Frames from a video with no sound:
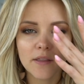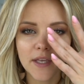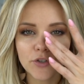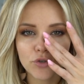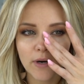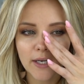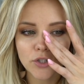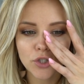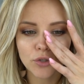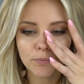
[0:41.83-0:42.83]
they try
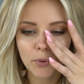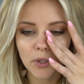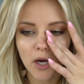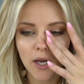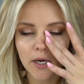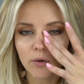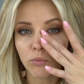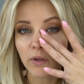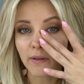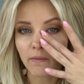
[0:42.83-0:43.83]
to put on a
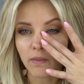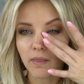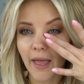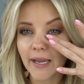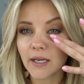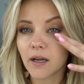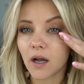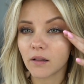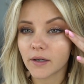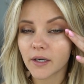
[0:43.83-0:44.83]
really light
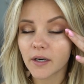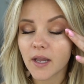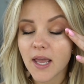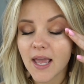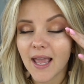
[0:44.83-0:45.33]
color.